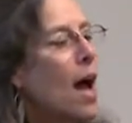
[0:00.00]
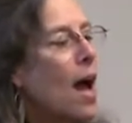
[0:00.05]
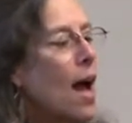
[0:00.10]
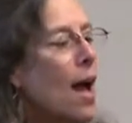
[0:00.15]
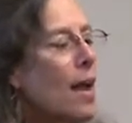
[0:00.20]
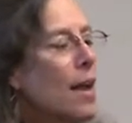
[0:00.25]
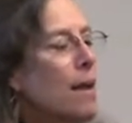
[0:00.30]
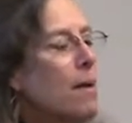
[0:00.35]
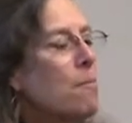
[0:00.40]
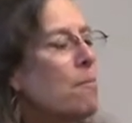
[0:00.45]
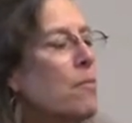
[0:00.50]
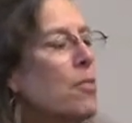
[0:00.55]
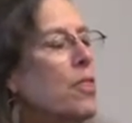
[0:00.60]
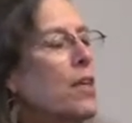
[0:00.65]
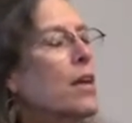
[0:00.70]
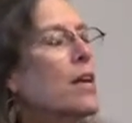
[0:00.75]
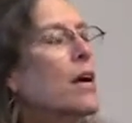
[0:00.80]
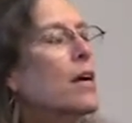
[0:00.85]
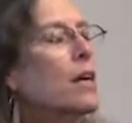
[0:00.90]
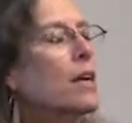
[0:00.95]
I am
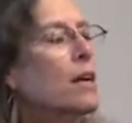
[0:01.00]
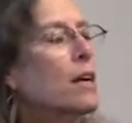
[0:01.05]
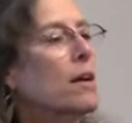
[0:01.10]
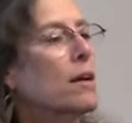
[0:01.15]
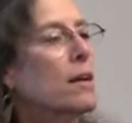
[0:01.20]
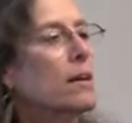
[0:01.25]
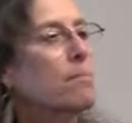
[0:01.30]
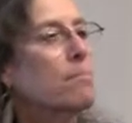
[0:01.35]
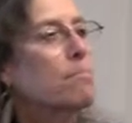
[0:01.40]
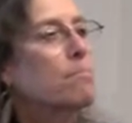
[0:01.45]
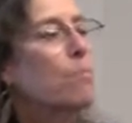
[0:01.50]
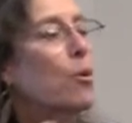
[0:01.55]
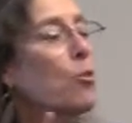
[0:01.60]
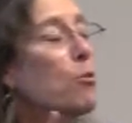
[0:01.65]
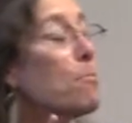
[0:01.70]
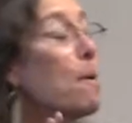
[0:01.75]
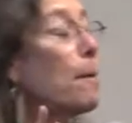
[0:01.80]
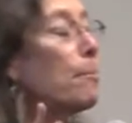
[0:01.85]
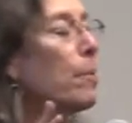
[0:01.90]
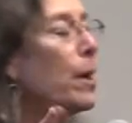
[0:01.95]
the young. Uh,
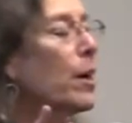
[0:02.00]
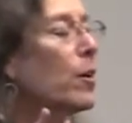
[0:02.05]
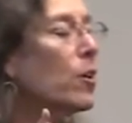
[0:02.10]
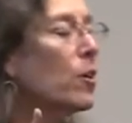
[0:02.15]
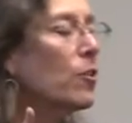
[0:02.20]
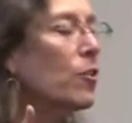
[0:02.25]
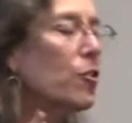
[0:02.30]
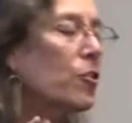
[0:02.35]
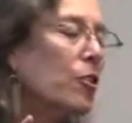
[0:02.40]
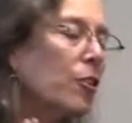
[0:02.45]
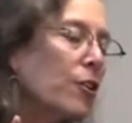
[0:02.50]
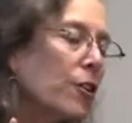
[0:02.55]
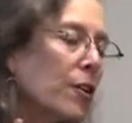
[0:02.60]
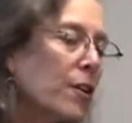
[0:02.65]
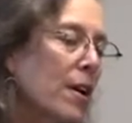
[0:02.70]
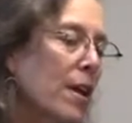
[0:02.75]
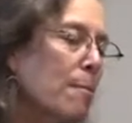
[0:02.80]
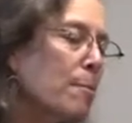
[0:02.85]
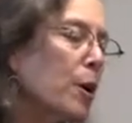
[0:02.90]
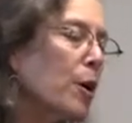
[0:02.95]
both my parents
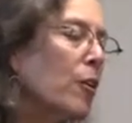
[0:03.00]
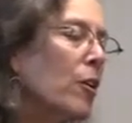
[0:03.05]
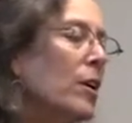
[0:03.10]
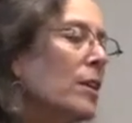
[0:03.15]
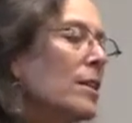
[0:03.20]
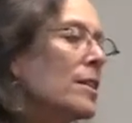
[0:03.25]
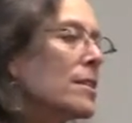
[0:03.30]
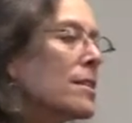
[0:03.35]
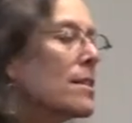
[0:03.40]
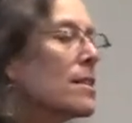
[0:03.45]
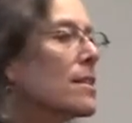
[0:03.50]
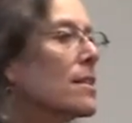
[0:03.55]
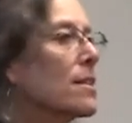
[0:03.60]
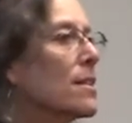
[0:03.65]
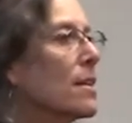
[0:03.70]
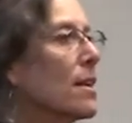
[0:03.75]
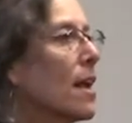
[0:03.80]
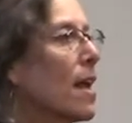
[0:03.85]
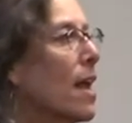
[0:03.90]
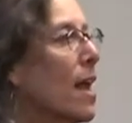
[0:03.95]
are
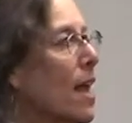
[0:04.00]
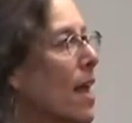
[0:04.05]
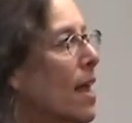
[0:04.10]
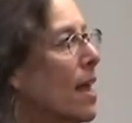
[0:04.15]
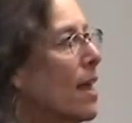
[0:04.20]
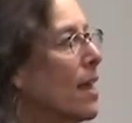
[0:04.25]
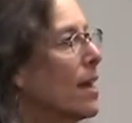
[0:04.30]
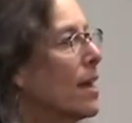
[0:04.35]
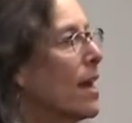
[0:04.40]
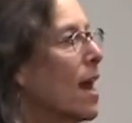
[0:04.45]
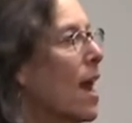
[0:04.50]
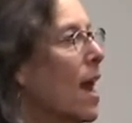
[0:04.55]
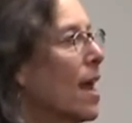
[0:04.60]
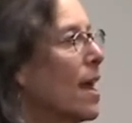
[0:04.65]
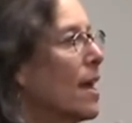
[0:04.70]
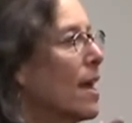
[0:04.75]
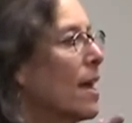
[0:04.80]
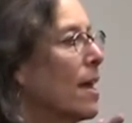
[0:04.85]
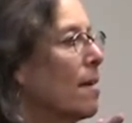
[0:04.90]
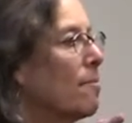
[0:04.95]
immigrants, and
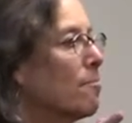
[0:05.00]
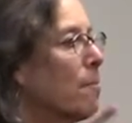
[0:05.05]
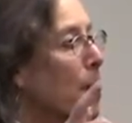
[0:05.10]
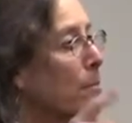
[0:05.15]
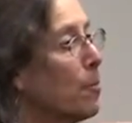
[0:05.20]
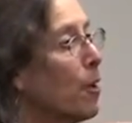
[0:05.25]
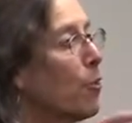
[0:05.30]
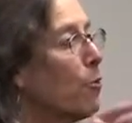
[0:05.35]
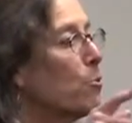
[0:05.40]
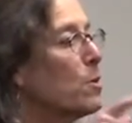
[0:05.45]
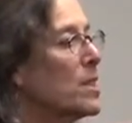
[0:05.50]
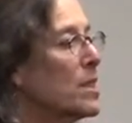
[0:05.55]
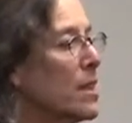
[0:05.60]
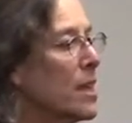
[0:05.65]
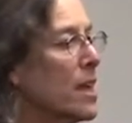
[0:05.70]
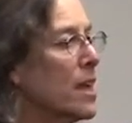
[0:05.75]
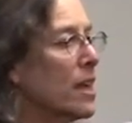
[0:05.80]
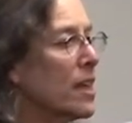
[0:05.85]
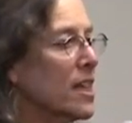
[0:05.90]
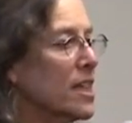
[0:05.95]
I my mother was
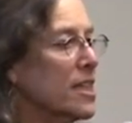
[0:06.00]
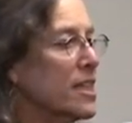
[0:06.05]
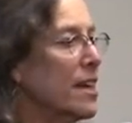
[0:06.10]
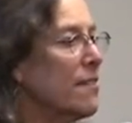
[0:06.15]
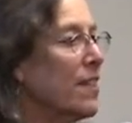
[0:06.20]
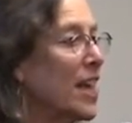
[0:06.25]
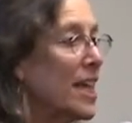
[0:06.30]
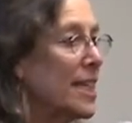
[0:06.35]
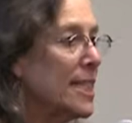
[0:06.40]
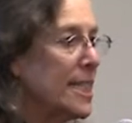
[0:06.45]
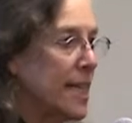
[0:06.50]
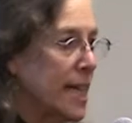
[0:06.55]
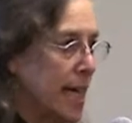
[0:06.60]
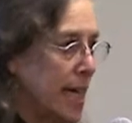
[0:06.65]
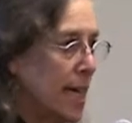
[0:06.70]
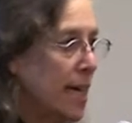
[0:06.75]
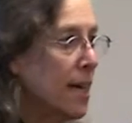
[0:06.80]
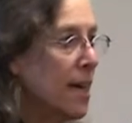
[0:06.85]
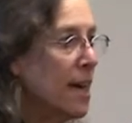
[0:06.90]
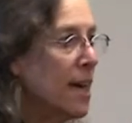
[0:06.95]
the youngest of
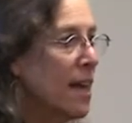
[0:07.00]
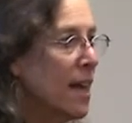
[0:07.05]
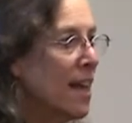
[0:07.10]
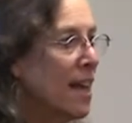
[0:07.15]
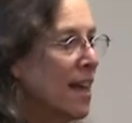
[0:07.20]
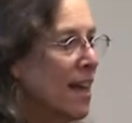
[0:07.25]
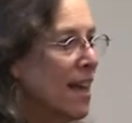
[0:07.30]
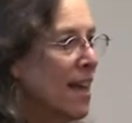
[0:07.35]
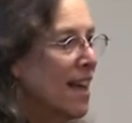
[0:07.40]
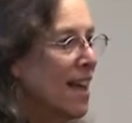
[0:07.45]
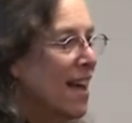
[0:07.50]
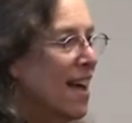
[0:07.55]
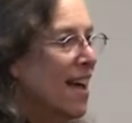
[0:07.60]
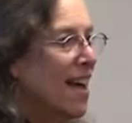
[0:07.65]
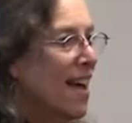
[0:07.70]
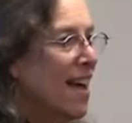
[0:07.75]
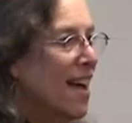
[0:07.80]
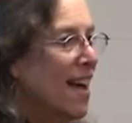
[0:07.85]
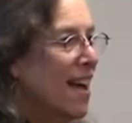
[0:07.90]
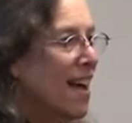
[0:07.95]
18.
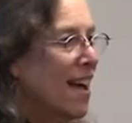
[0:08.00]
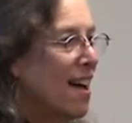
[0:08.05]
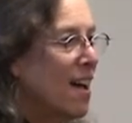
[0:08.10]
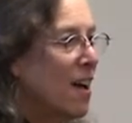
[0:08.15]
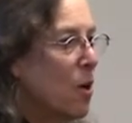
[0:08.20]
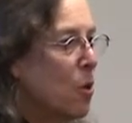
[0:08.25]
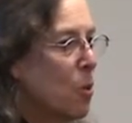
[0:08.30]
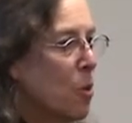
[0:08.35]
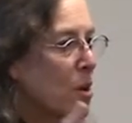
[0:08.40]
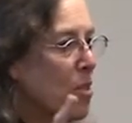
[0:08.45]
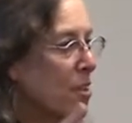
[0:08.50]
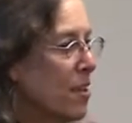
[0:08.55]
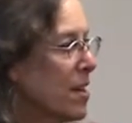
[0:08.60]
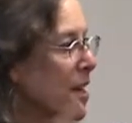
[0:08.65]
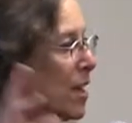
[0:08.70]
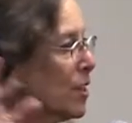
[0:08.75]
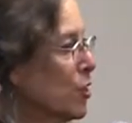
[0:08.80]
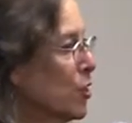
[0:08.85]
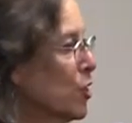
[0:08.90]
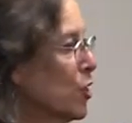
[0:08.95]
Uh,
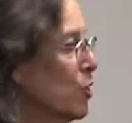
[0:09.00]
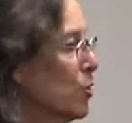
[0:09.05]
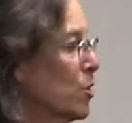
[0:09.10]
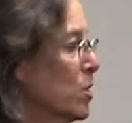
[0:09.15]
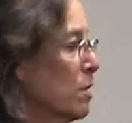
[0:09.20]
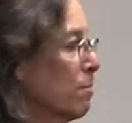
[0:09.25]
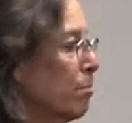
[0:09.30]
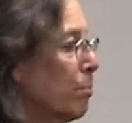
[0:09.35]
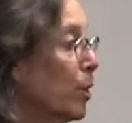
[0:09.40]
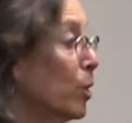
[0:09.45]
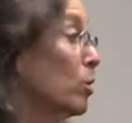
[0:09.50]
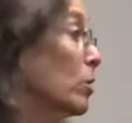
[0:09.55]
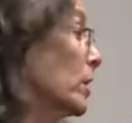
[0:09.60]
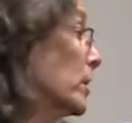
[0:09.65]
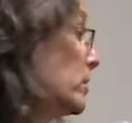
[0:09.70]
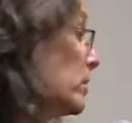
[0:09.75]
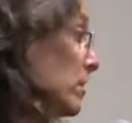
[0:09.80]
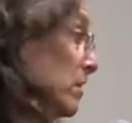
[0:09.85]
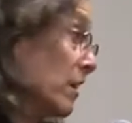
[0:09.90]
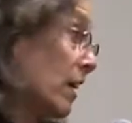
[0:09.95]
Orthodox Jews in
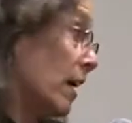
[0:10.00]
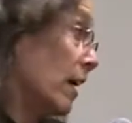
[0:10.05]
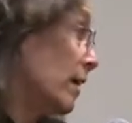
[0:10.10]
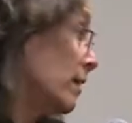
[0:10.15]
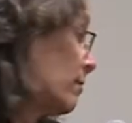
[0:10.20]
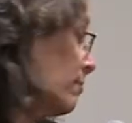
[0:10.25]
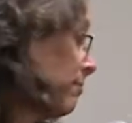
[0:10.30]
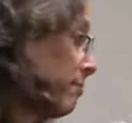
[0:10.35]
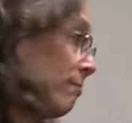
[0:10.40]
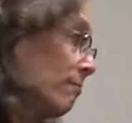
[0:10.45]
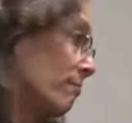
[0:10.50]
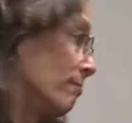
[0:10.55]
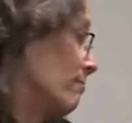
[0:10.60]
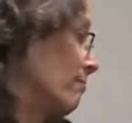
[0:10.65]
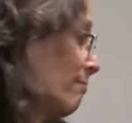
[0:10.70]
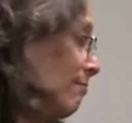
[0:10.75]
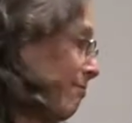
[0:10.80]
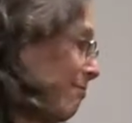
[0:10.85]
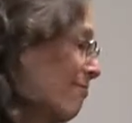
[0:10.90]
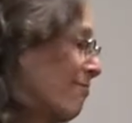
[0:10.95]
Poland, yeah,
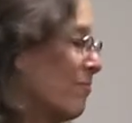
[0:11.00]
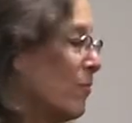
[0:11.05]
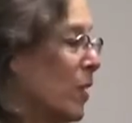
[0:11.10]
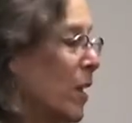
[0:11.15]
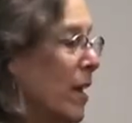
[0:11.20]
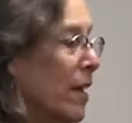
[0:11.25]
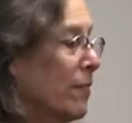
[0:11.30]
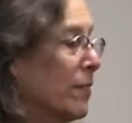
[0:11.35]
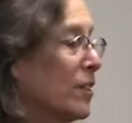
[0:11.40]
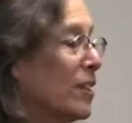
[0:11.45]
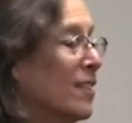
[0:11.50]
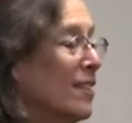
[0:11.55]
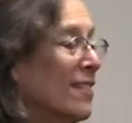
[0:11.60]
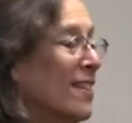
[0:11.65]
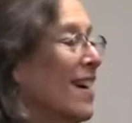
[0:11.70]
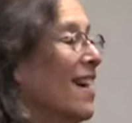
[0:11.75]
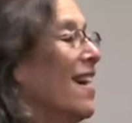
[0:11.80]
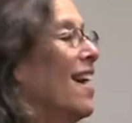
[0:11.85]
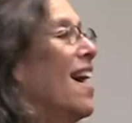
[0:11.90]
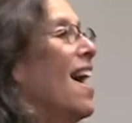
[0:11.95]
whatever.
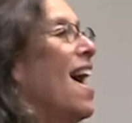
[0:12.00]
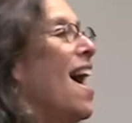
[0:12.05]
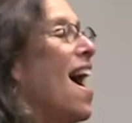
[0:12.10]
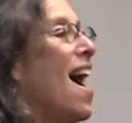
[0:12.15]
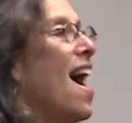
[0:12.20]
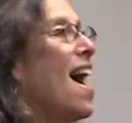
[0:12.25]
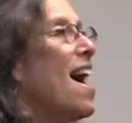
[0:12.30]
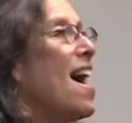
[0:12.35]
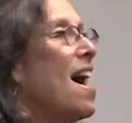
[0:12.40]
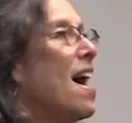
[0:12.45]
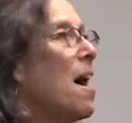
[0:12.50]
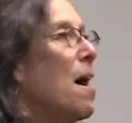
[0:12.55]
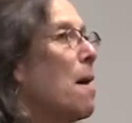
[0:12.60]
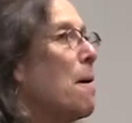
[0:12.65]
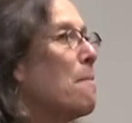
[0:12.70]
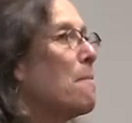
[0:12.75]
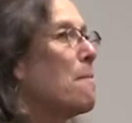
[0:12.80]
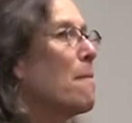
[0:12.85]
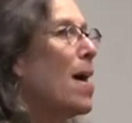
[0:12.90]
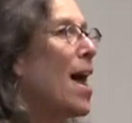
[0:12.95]

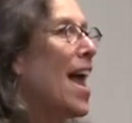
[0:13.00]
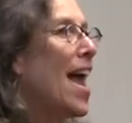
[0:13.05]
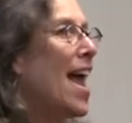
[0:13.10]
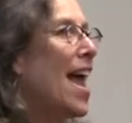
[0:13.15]
Um,